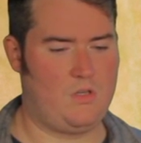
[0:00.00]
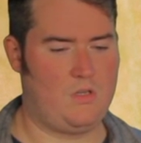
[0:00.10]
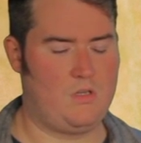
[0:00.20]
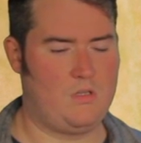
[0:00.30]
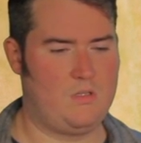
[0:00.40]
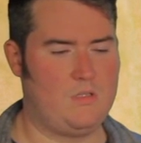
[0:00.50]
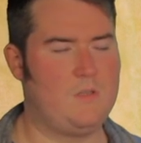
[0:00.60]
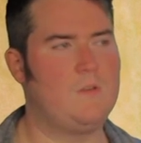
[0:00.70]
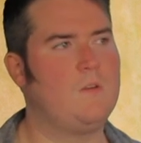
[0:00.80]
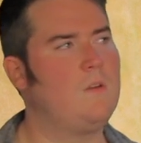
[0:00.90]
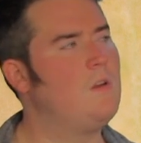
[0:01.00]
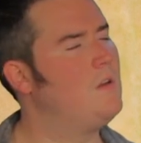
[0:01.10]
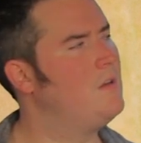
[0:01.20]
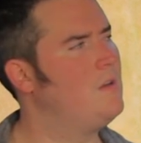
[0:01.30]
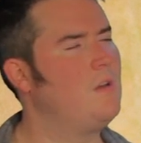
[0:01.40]

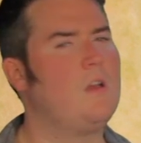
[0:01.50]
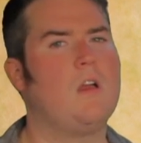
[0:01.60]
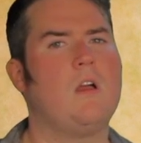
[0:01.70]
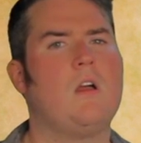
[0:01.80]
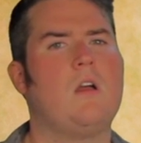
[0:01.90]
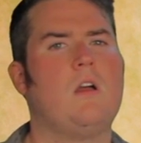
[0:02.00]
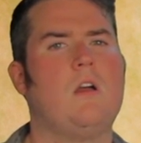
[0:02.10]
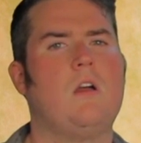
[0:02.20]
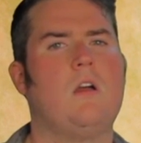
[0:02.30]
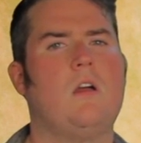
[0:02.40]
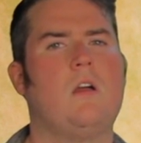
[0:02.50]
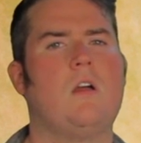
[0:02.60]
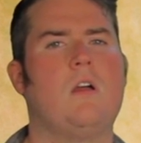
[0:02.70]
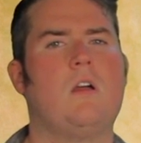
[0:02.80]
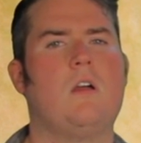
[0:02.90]

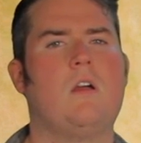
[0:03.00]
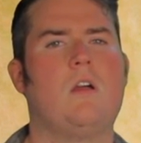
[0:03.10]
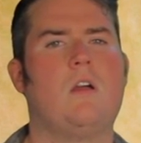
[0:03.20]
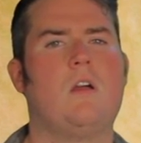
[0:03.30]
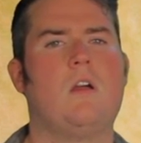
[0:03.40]
[no speech]